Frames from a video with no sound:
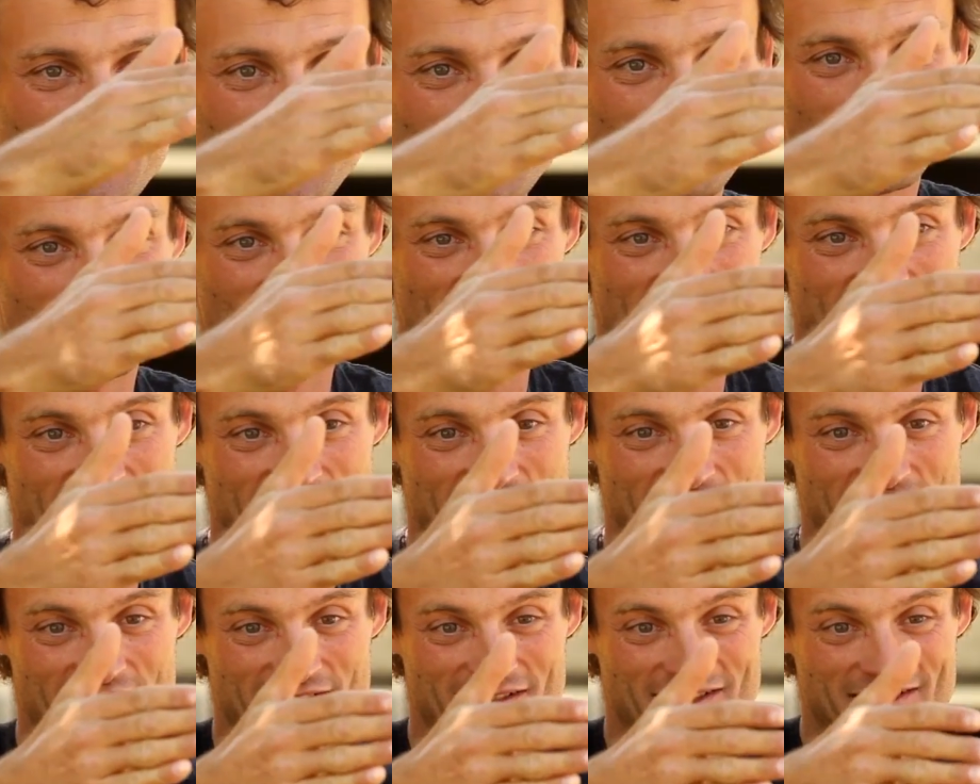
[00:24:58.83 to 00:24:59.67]

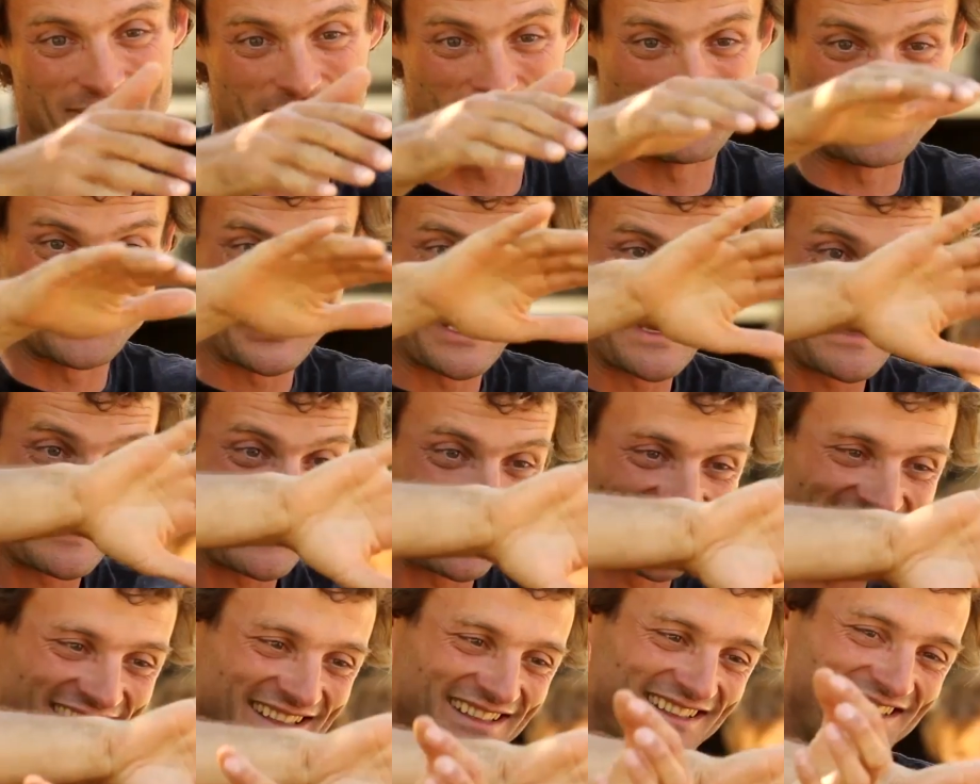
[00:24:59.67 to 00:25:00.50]
release, break
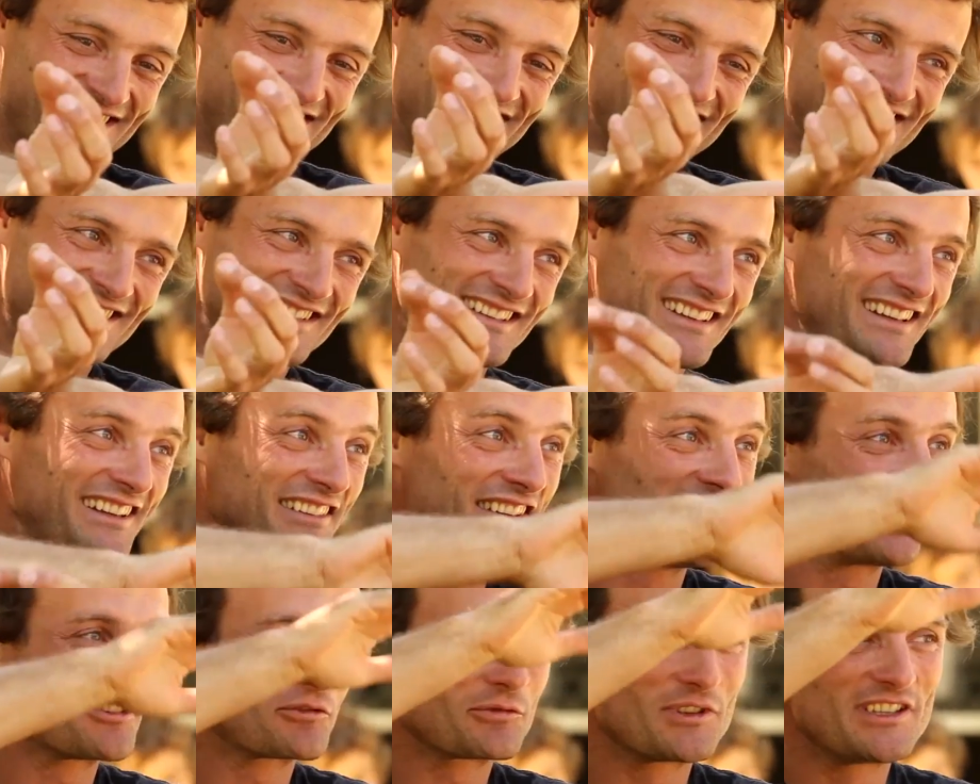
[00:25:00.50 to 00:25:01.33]
again,
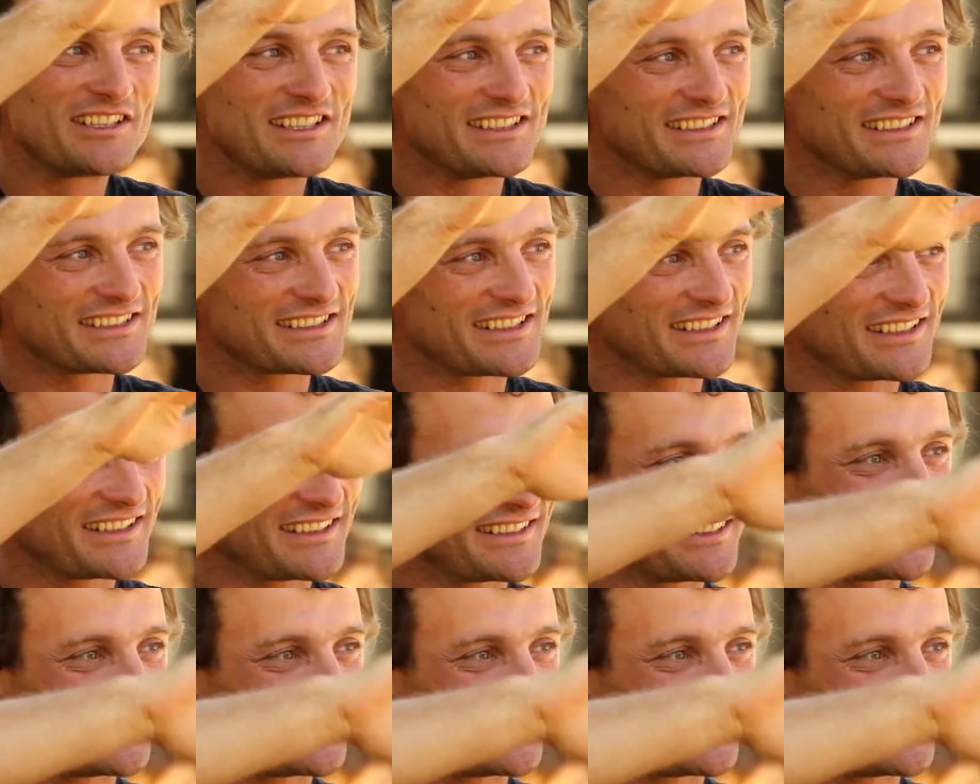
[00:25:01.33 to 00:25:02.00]
and then release again.